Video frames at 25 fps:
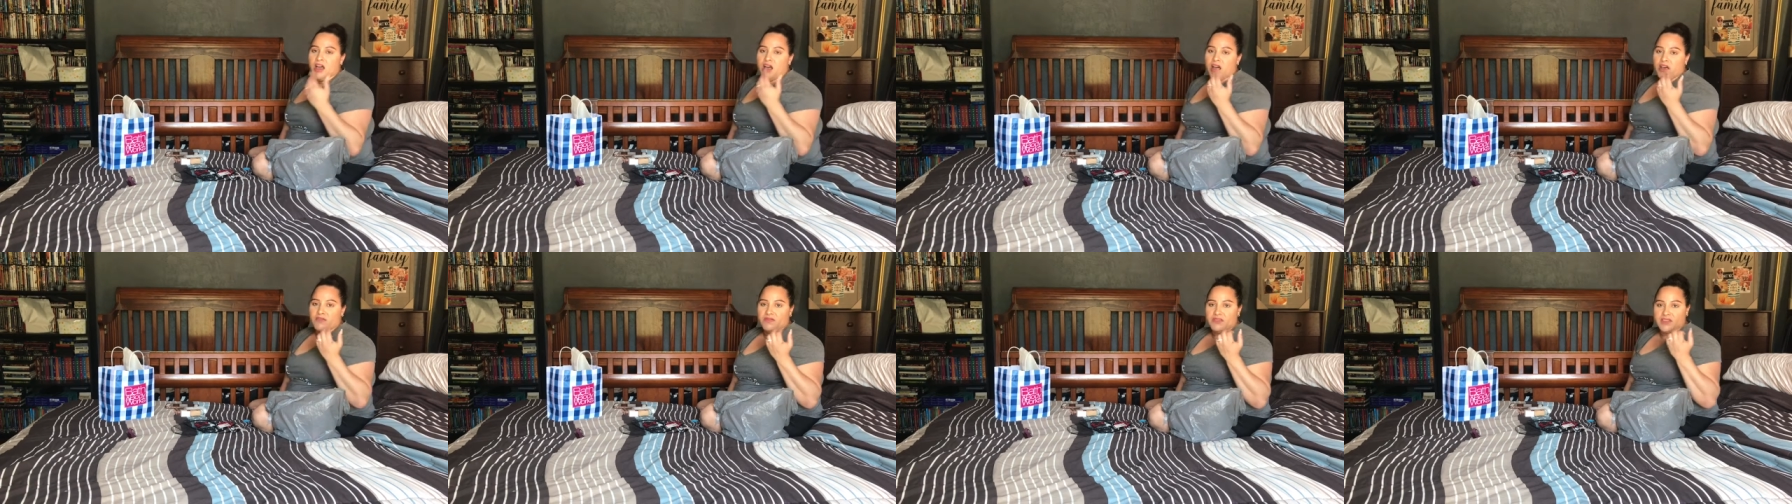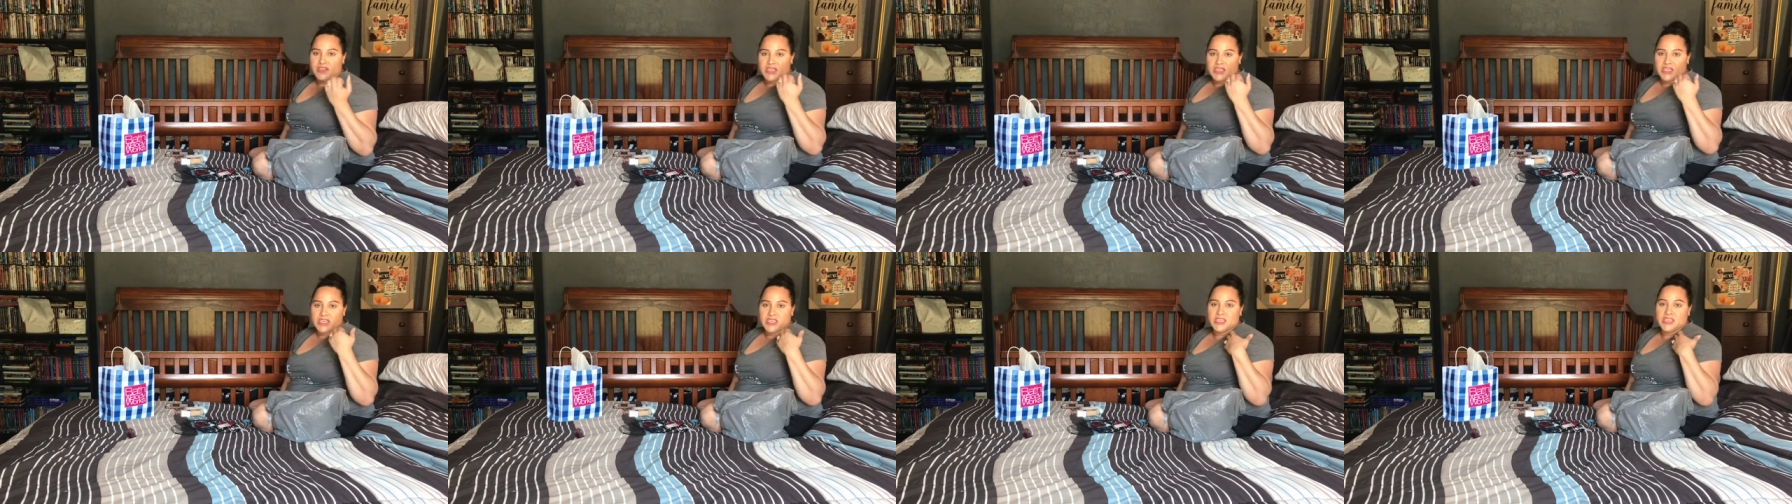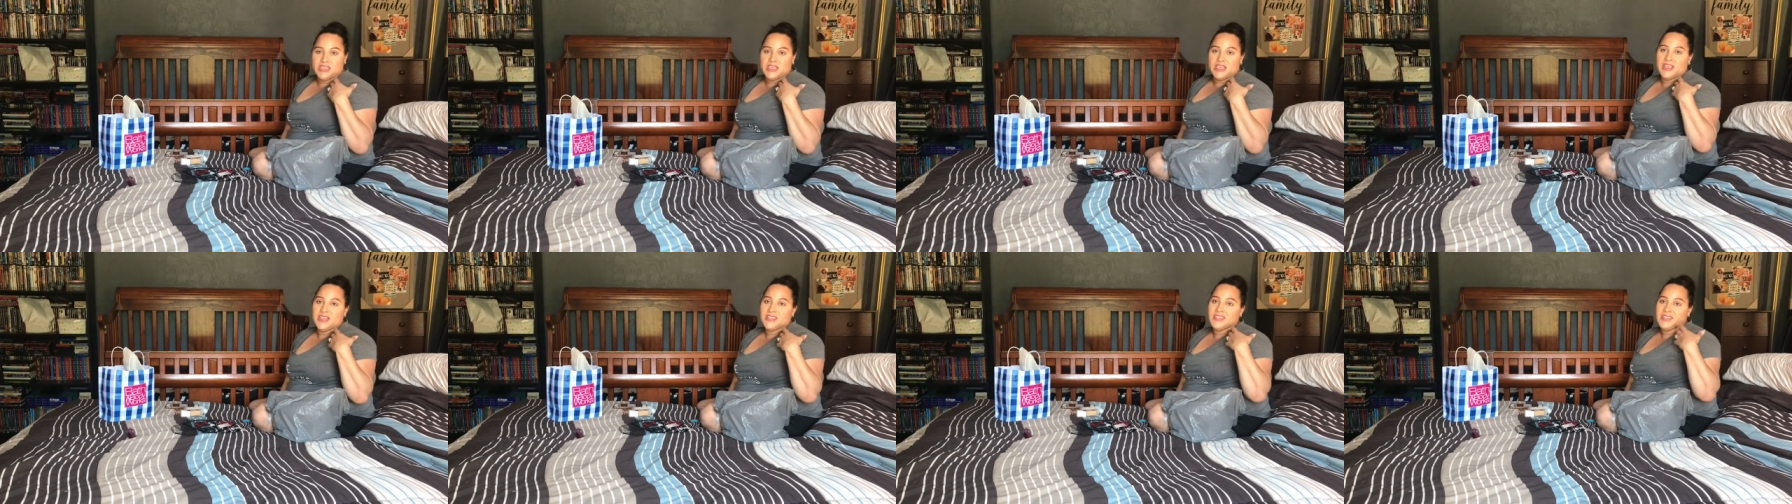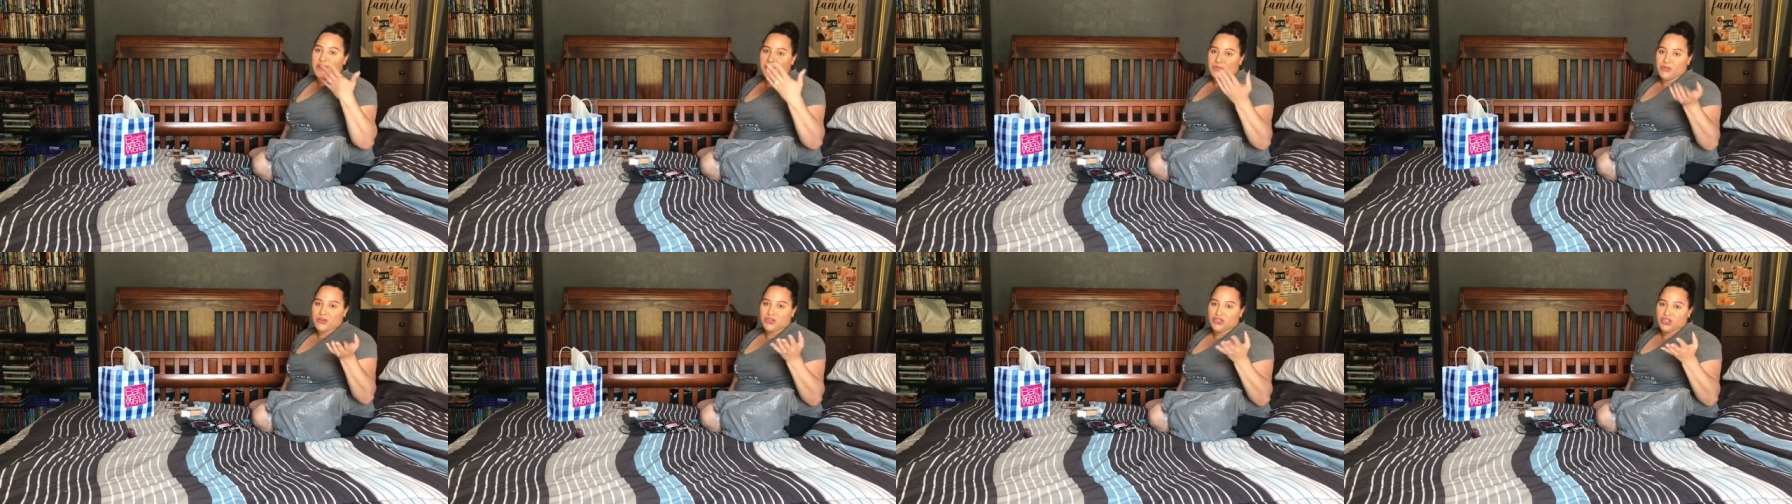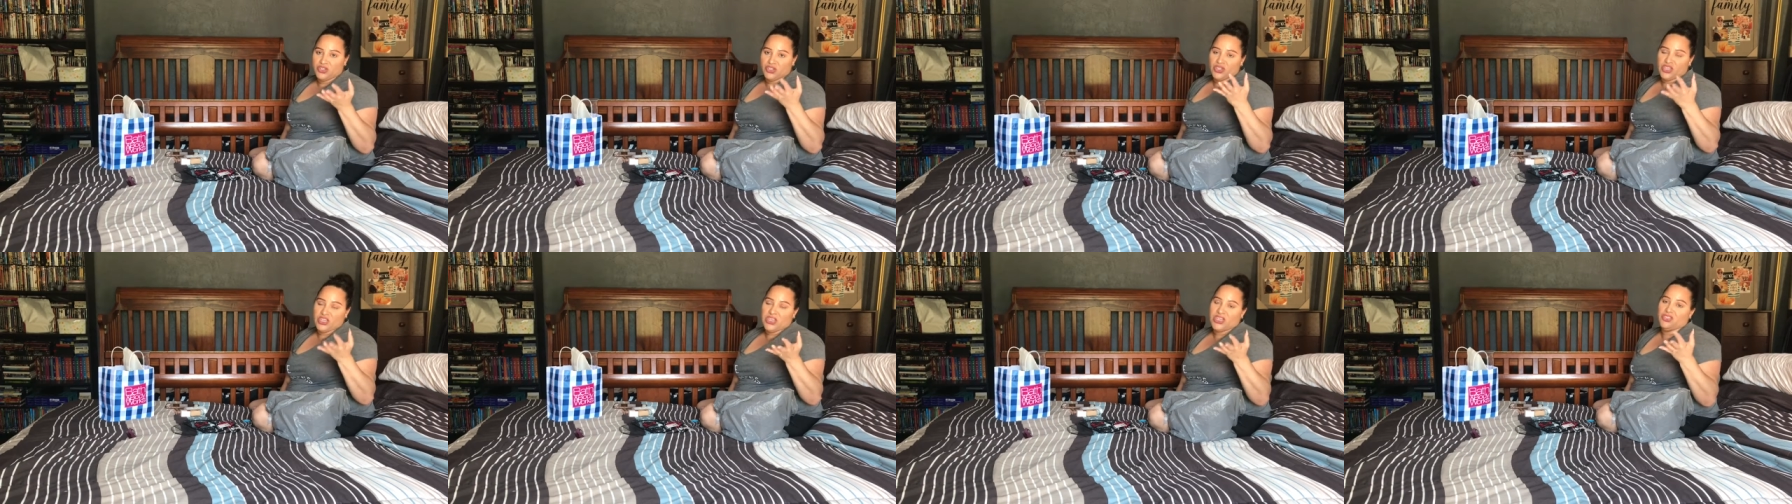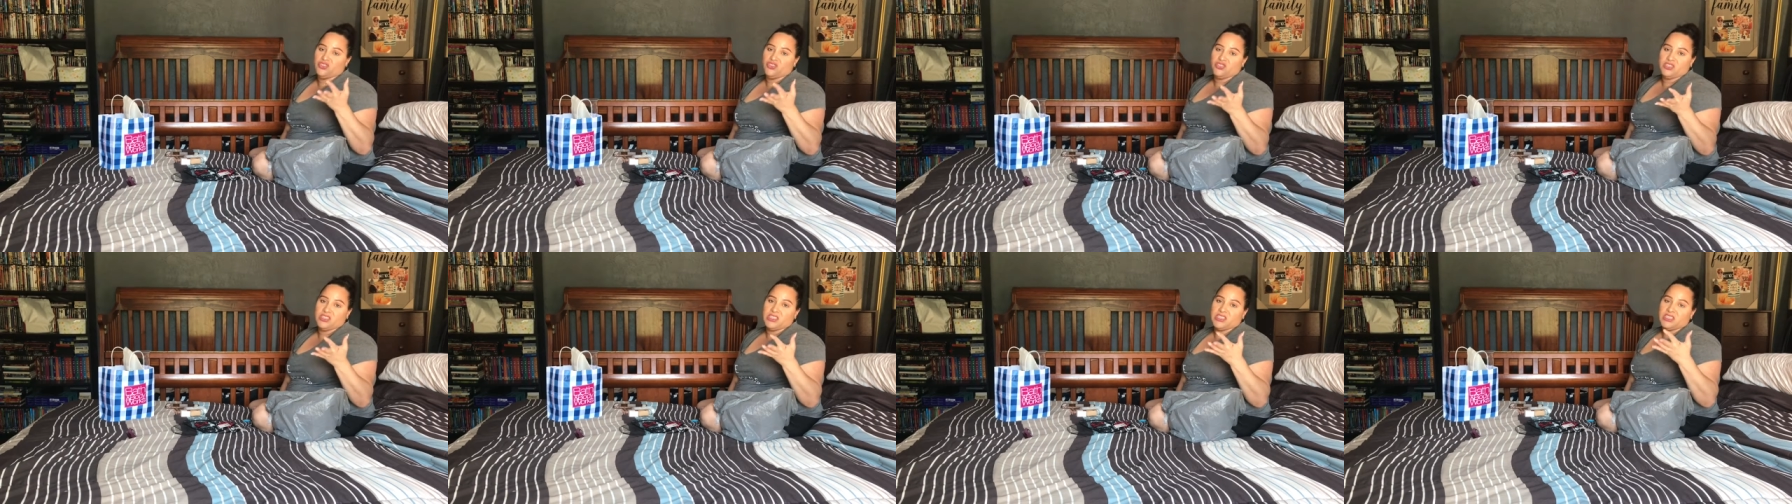of the temperature
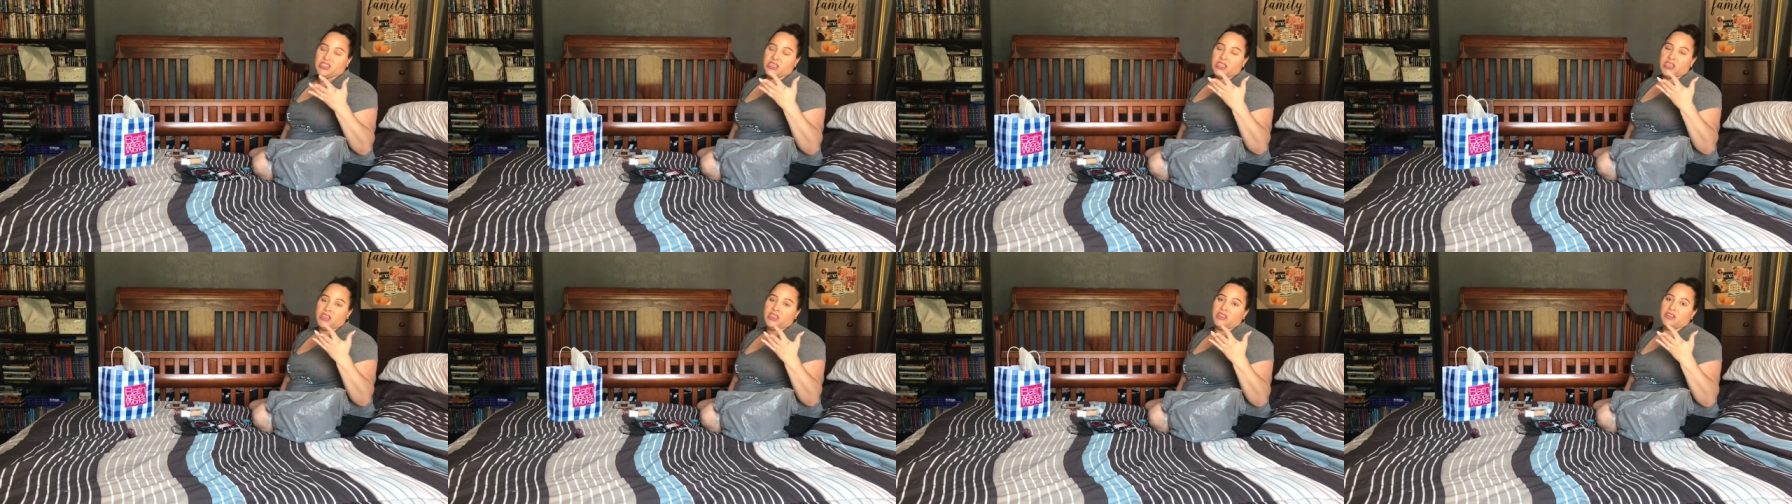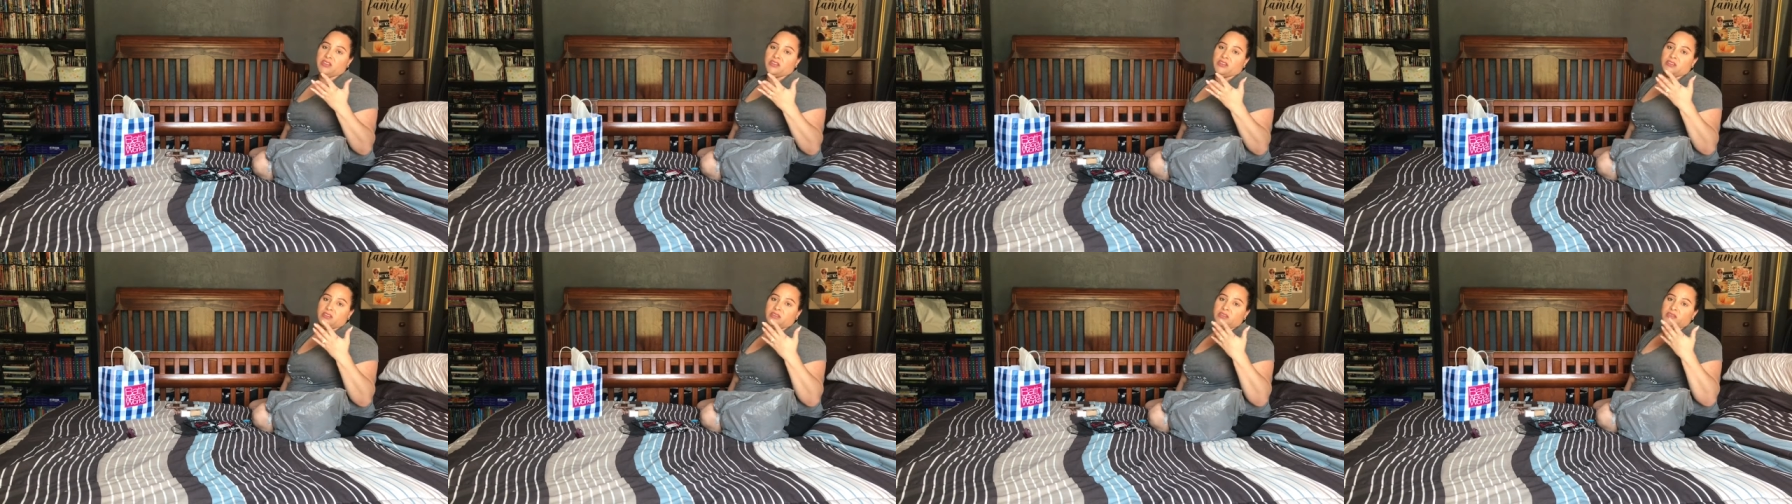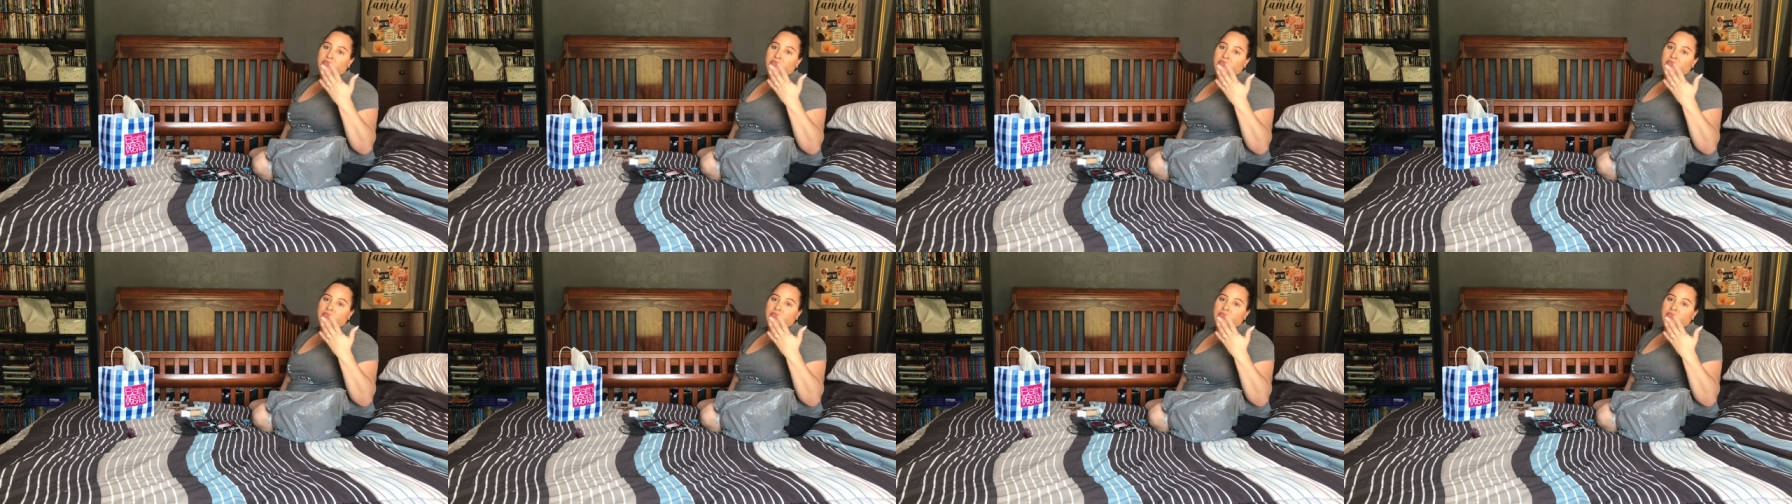changes in